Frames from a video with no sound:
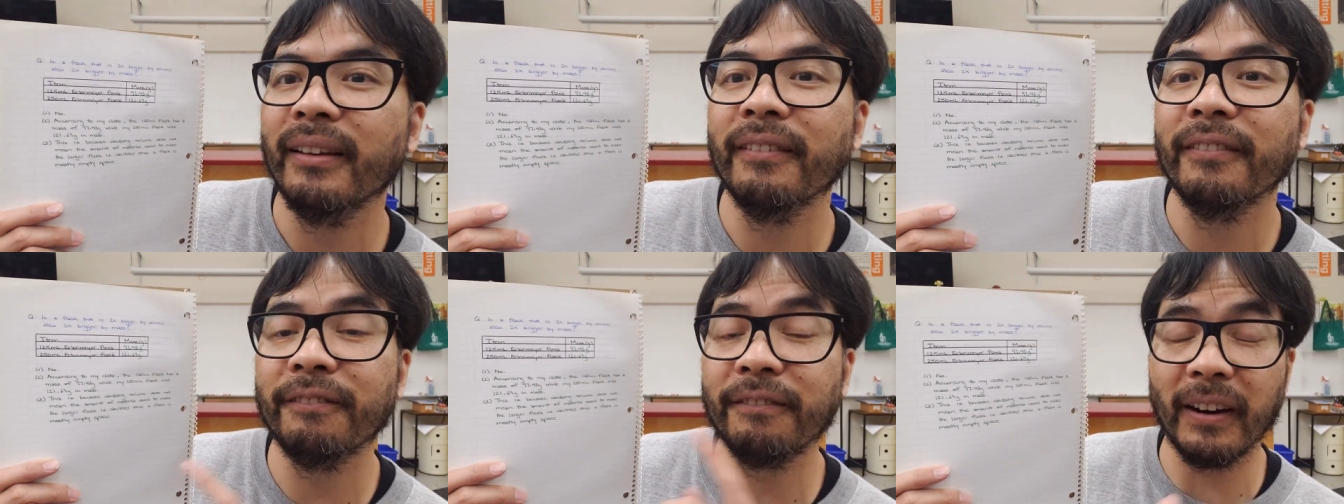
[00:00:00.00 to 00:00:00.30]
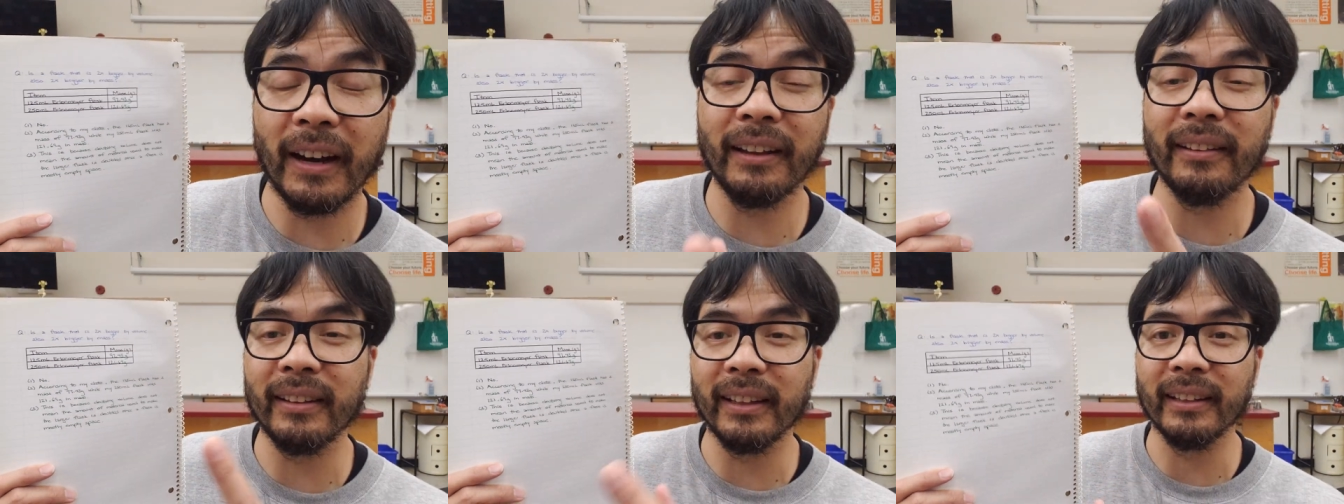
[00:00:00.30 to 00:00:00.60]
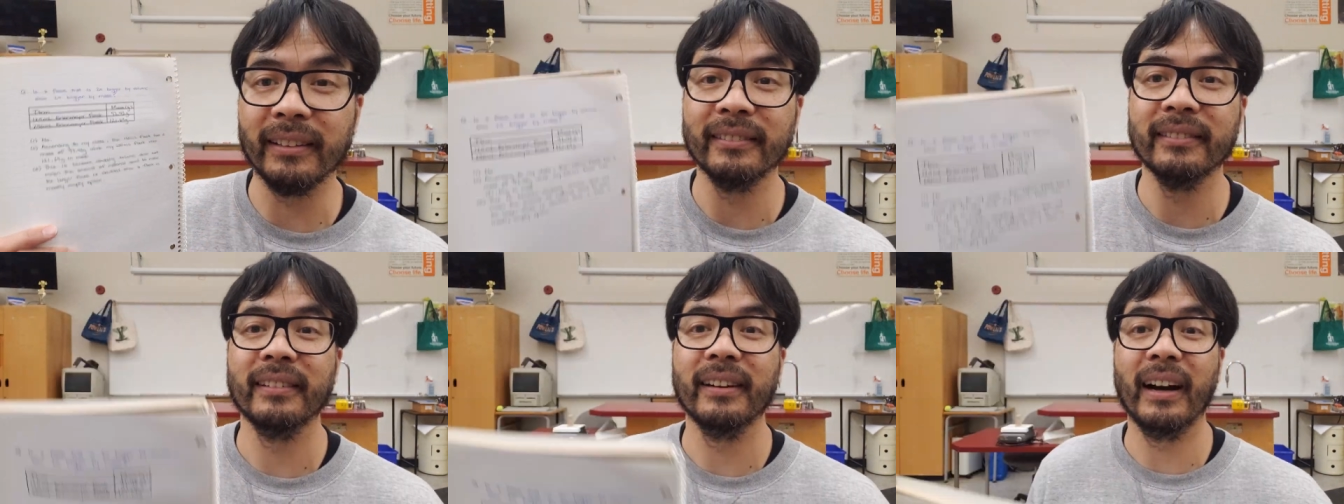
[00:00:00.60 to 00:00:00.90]

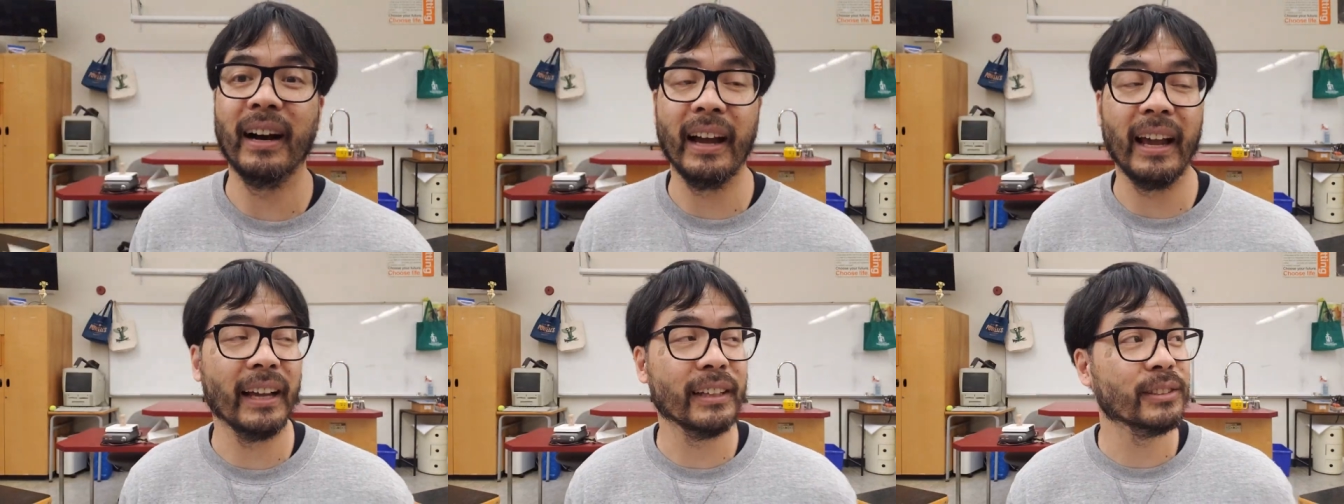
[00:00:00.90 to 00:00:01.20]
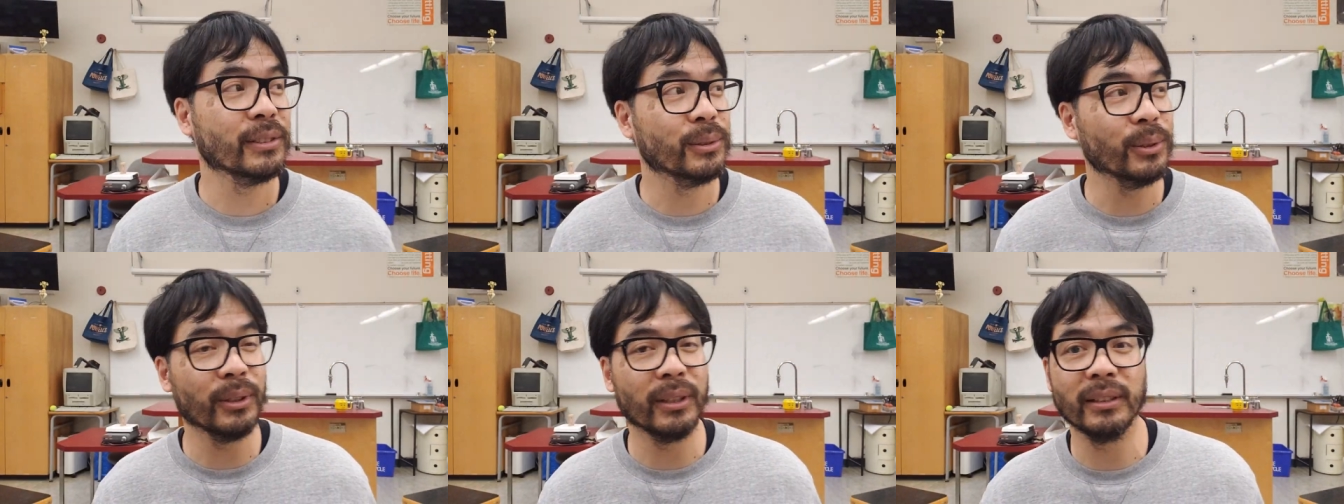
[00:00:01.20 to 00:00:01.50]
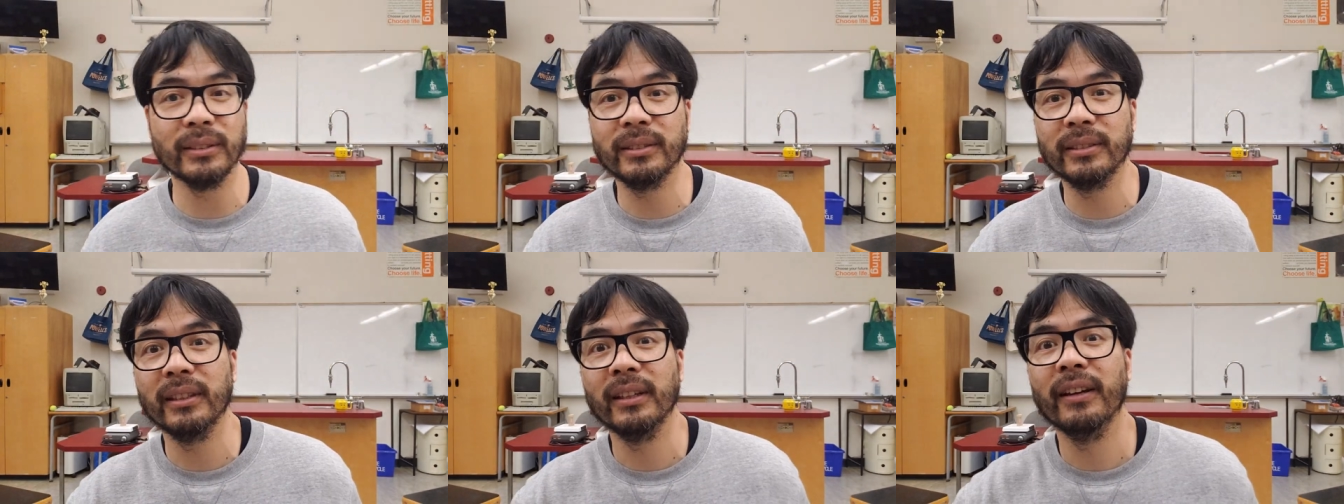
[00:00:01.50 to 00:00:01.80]
Finally, I ask
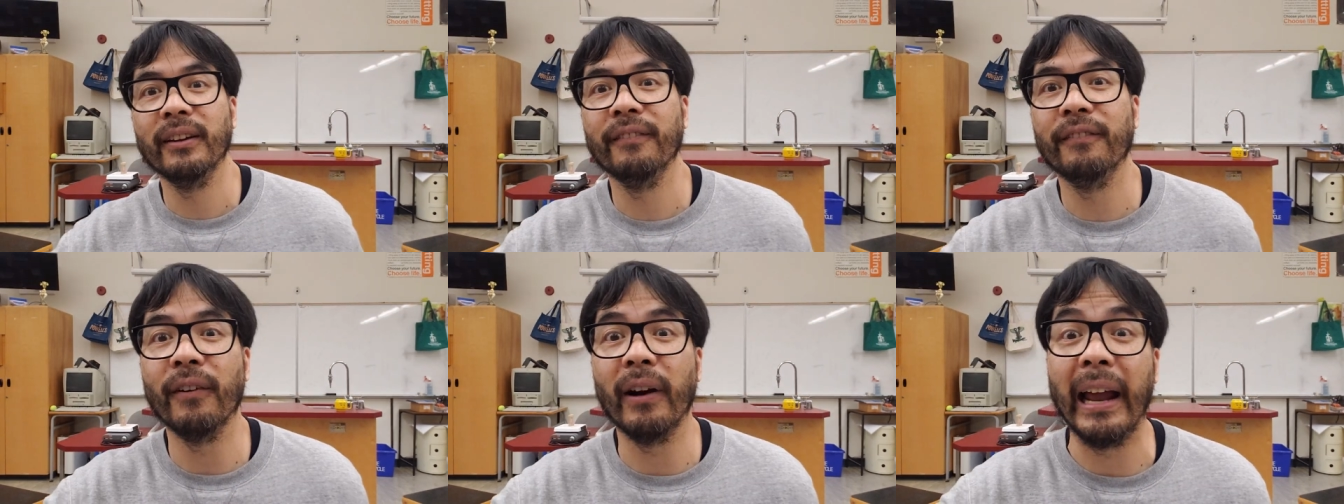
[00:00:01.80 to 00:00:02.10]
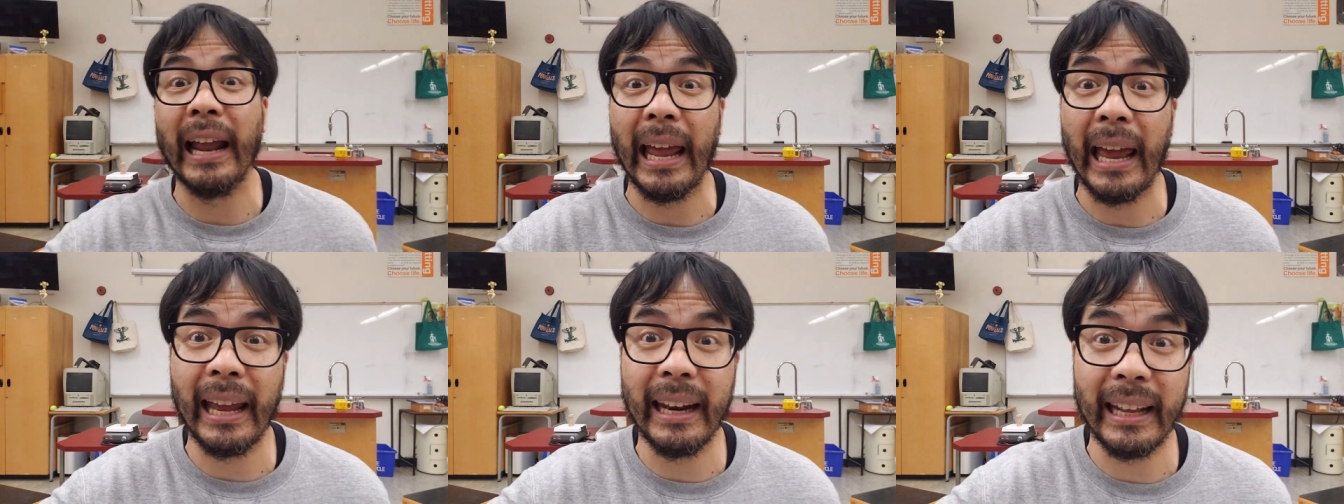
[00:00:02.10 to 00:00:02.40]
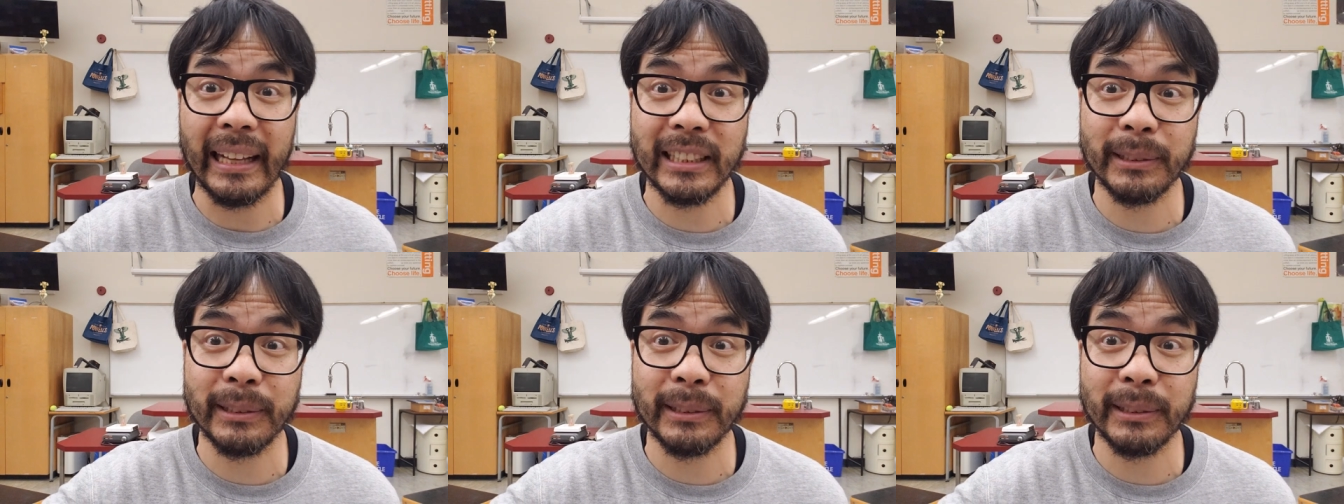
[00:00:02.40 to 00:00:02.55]
students an